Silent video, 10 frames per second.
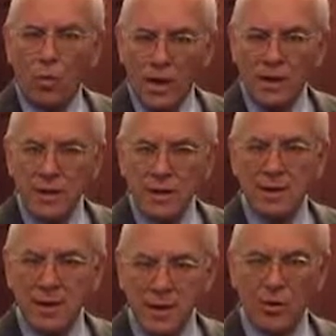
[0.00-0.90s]
We
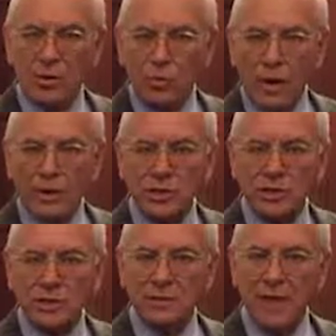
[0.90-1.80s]
need here in
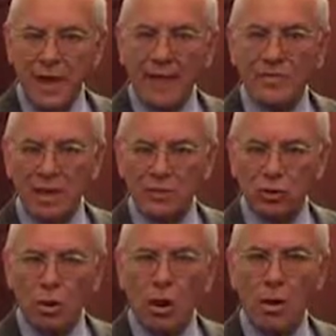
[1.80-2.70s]
Washington to have that
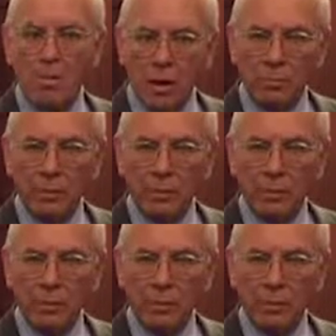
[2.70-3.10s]
strong